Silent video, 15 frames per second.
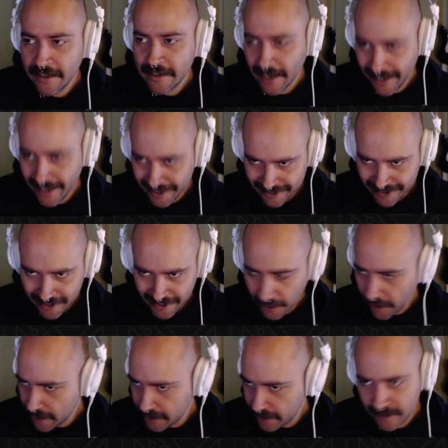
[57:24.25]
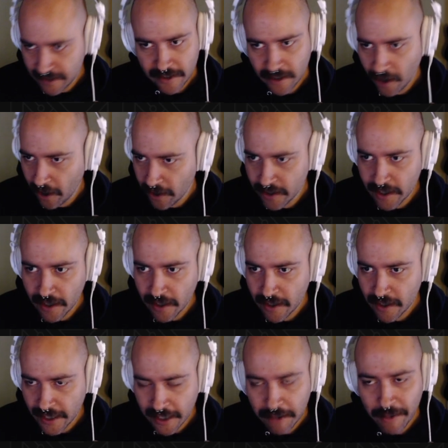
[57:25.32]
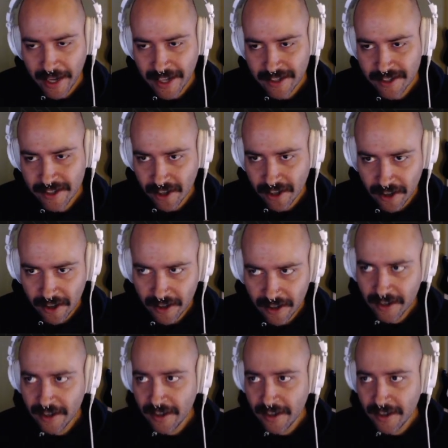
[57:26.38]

And again, all the kind of commands are